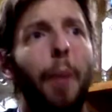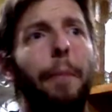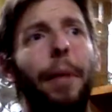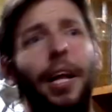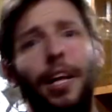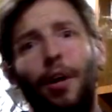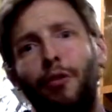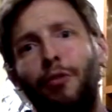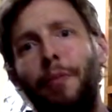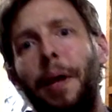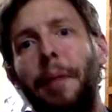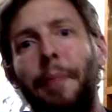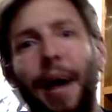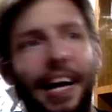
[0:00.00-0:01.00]
Meliodas
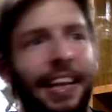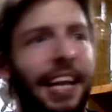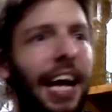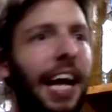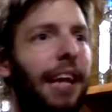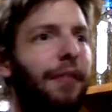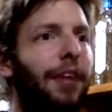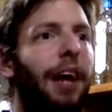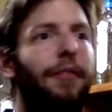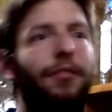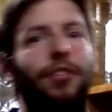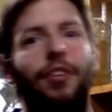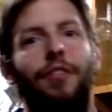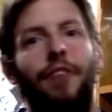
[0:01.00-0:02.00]
made back then. If you
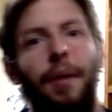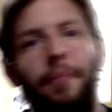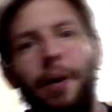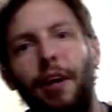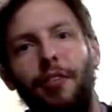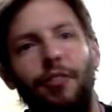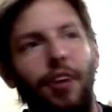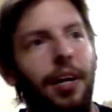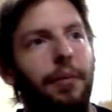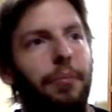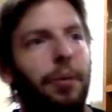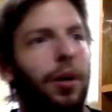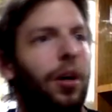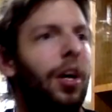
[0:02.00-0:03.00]
haven't seen The Vampires of
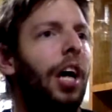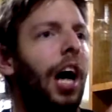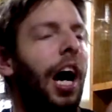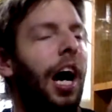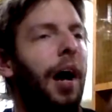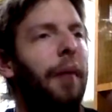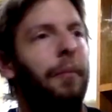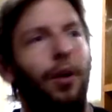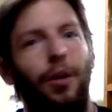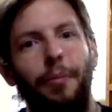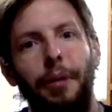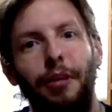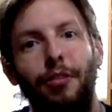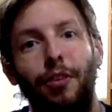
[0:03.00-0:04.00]
Edinburgh,
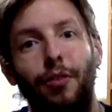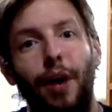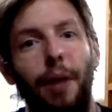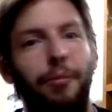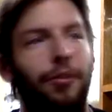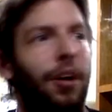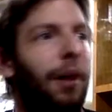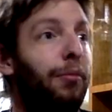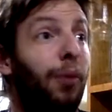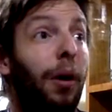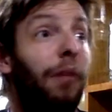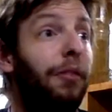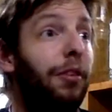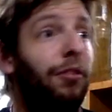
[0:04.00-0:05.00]
Merlin basically wraps it up.
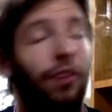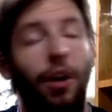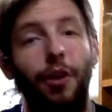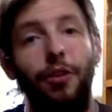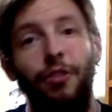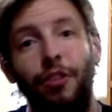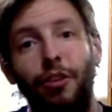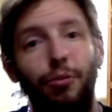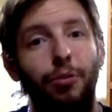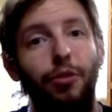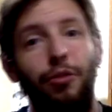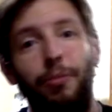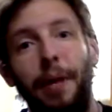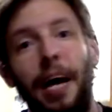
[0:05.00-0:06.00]
12 years ago, the sins were
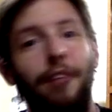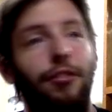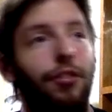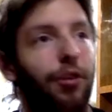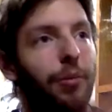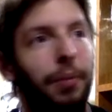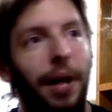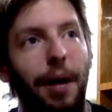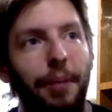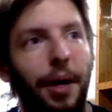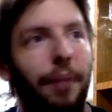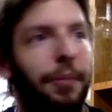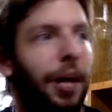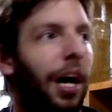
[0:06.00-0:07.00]
dispatched to blah,
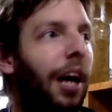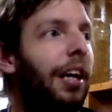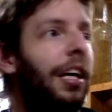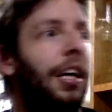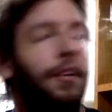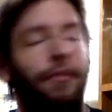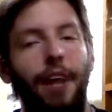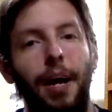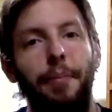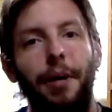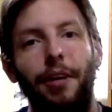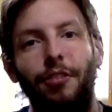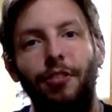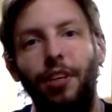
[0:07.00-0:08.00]
blah, blah.
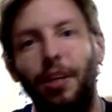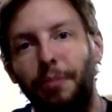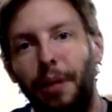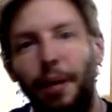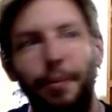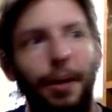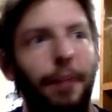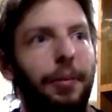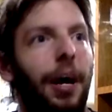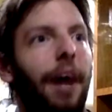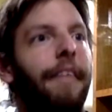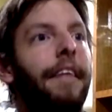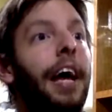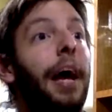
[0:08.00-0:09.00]
Vampire sealed, blah, blah,
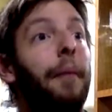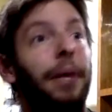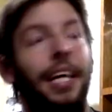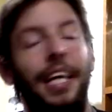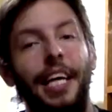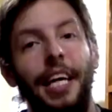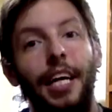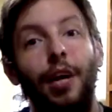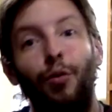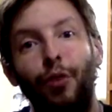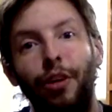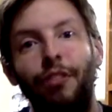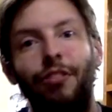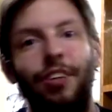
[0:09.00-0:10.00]
blah. But he
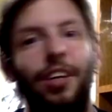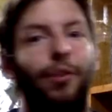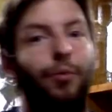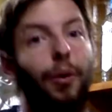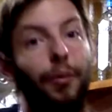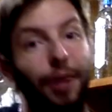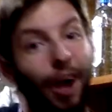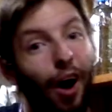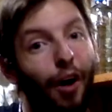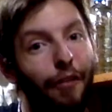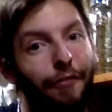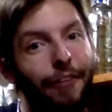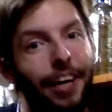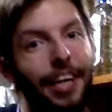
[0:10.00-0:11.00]
resealed what we
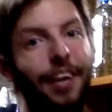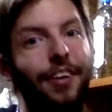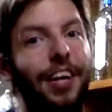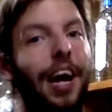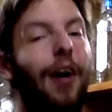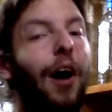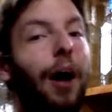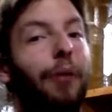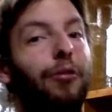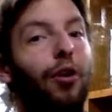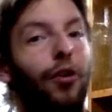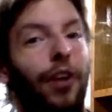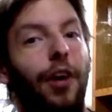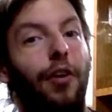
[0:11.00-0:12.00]
all figured. Now, I was
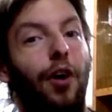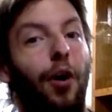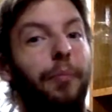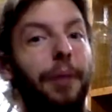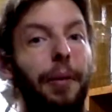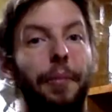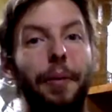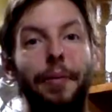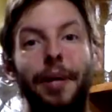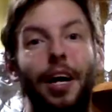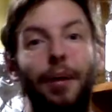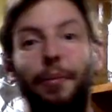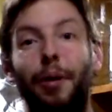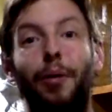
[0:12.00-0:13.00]
holding out hope that maybe
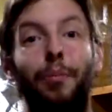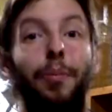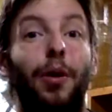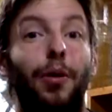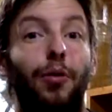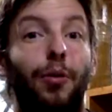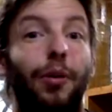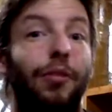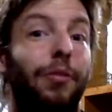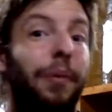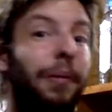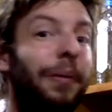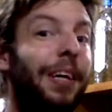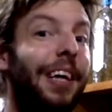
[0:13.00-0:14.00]
Nakaba would pull a twist
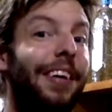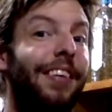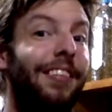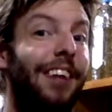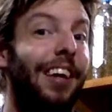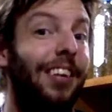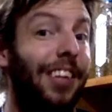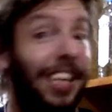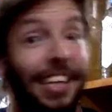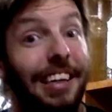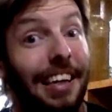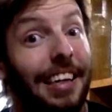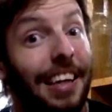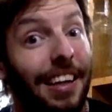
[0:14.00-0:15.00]
and maybe Gelda's actually, he
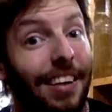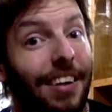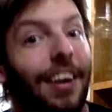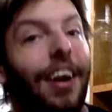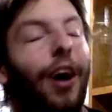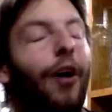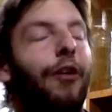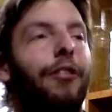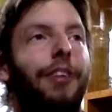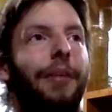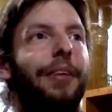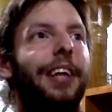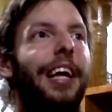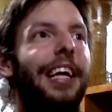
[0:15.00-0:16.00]
did kill her or
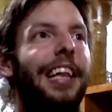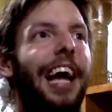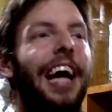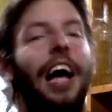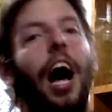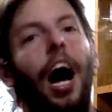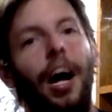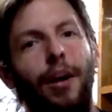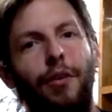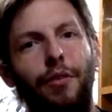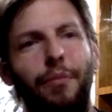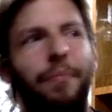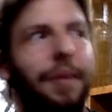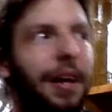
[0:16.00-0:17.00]
something like that. I
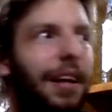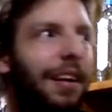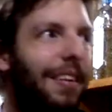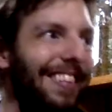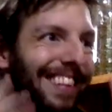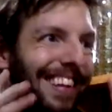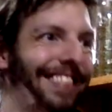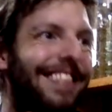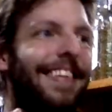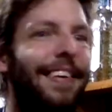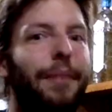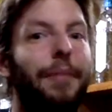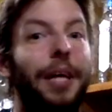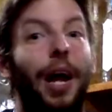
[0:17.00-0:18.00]
don't
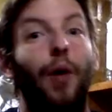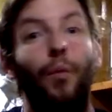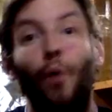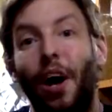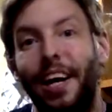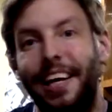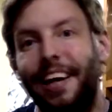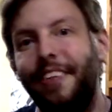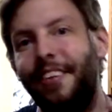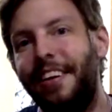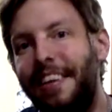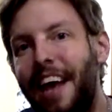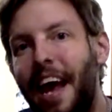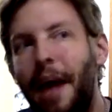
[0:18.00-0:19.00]
necessarily mean I want
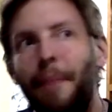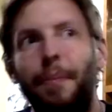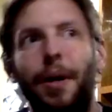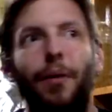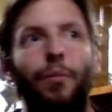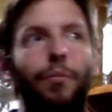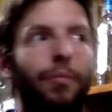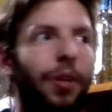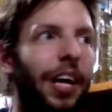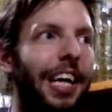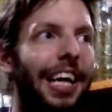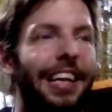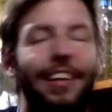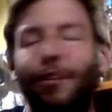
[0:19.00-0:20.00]
Gelda dead, but
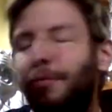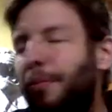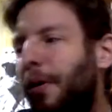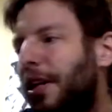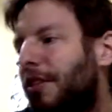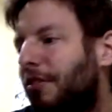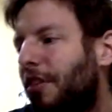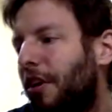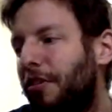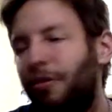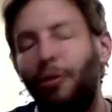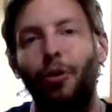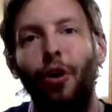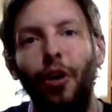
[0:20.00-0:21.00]
at this point, this is
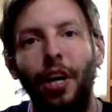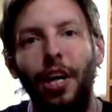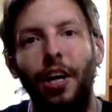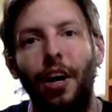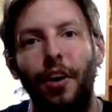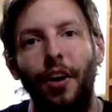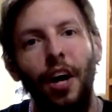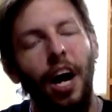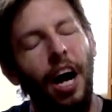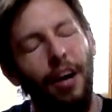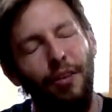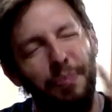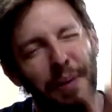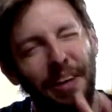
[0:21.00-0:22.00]
also a cookie cutter,
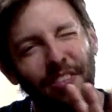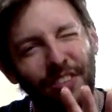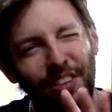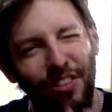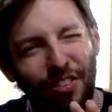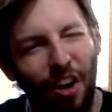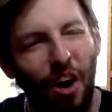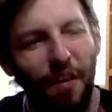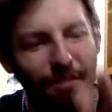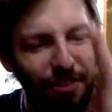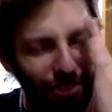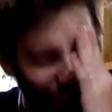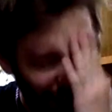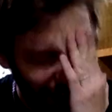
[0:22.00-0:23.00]
especially this
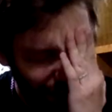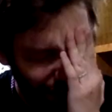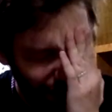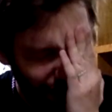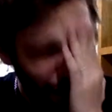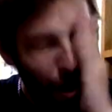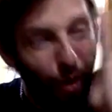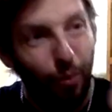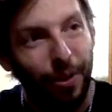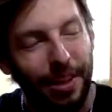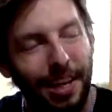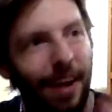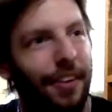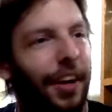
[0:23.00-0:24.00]
conversation
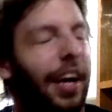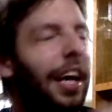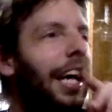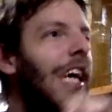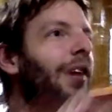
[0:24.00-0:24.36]
with Gelda.